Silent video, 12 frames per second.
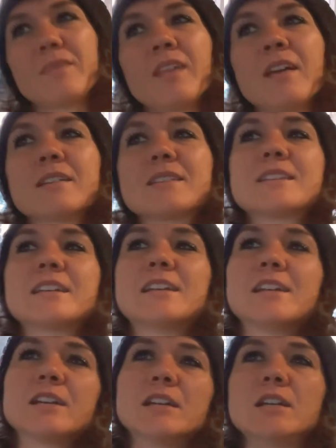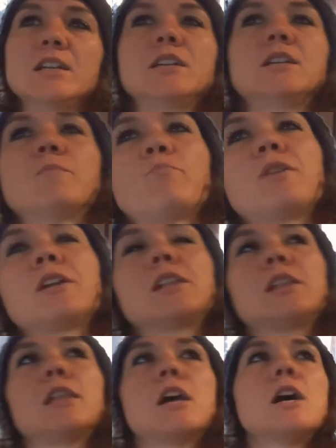Let's see.
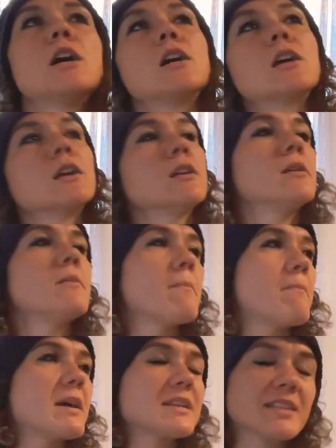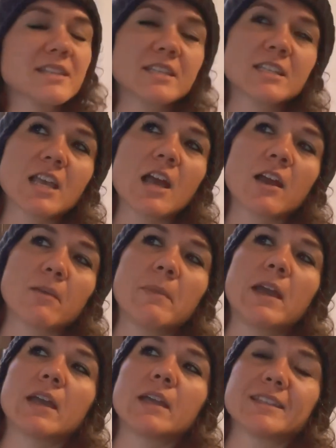Plug my sock
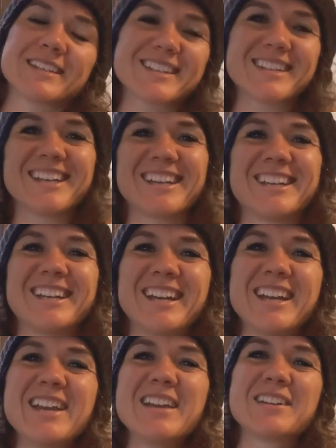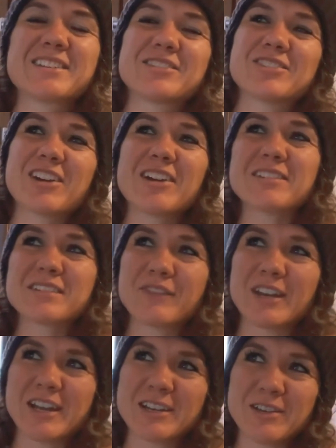meds. So Jakaris
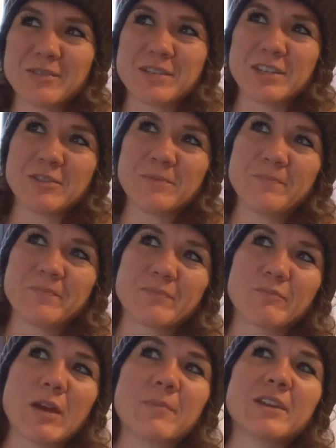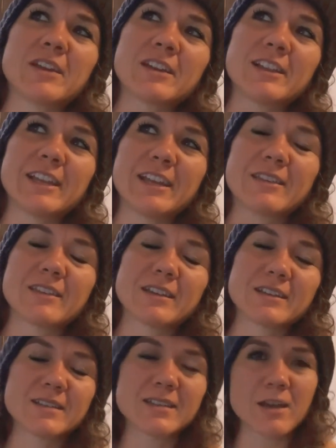Fit on YouTube. Probably going to link
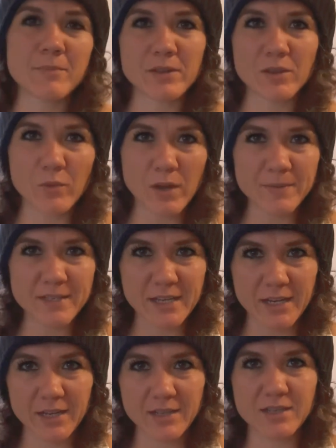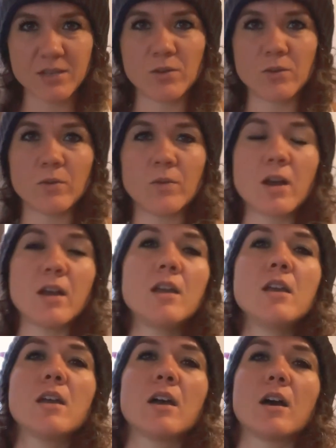this up on the website. So
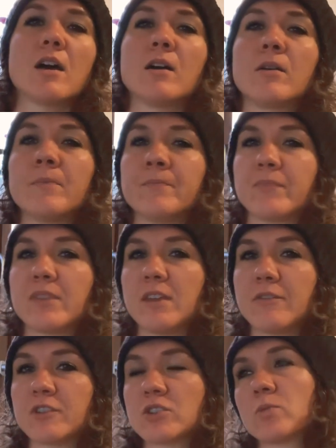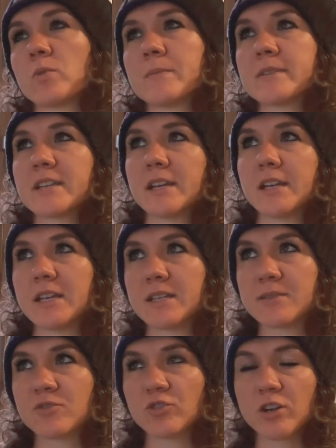the official website
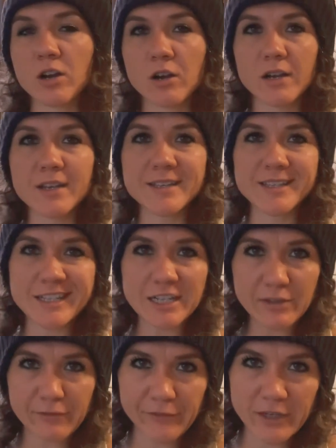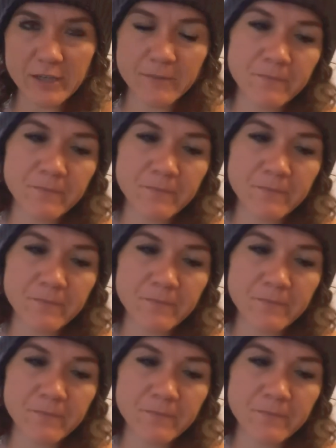is jakaris.fit.